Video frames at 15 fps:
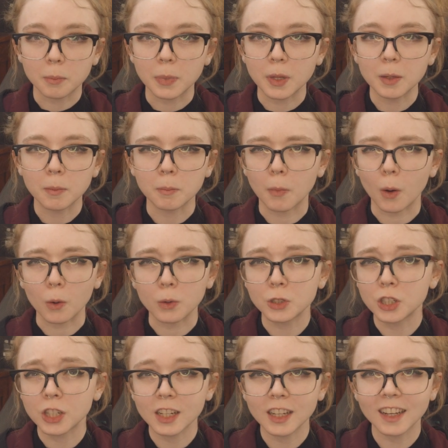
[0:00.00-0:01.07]

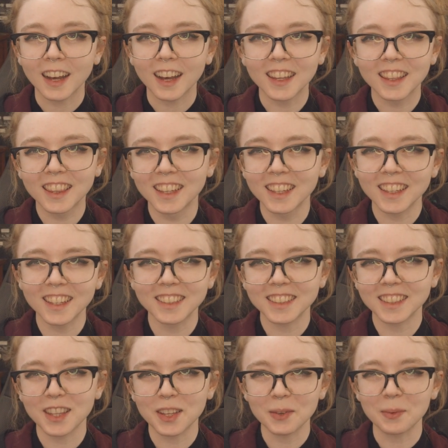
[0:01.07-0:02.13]
Bitmoji, I think
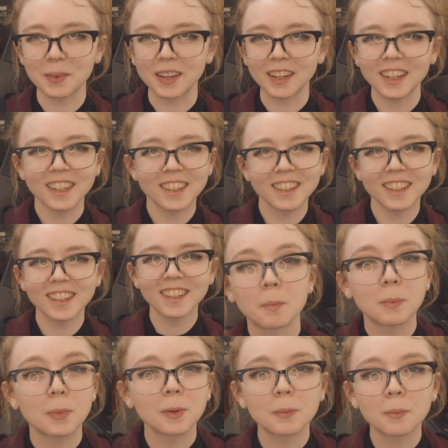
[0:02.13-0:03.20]
is the word.
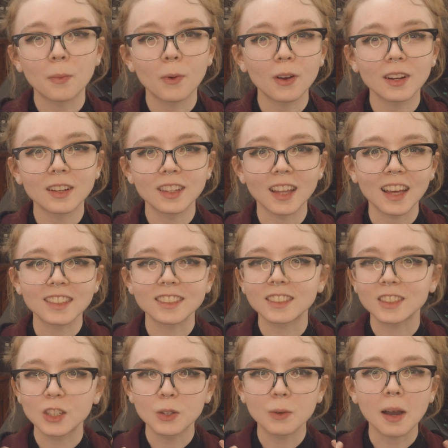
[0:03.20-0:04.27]
But more or less,
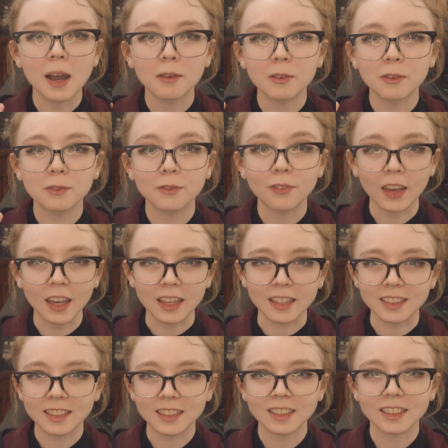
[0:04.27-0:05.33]
do you have a
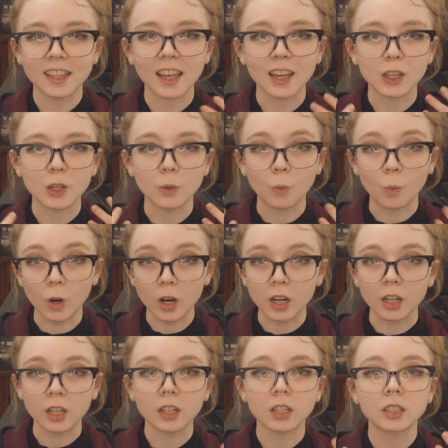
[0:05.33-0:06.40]
face that you
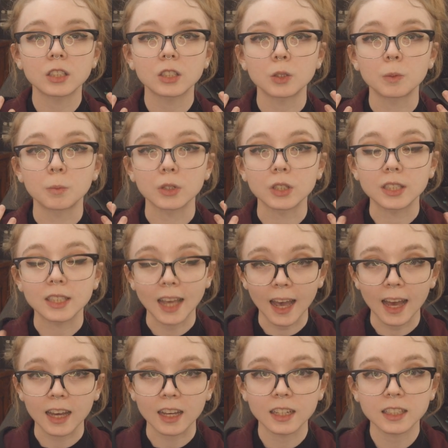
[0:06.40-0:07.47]
work to
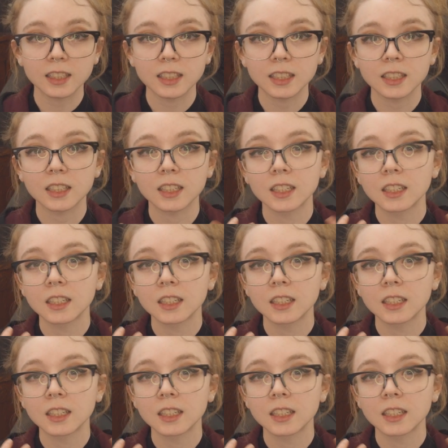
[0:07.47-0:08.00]
protect?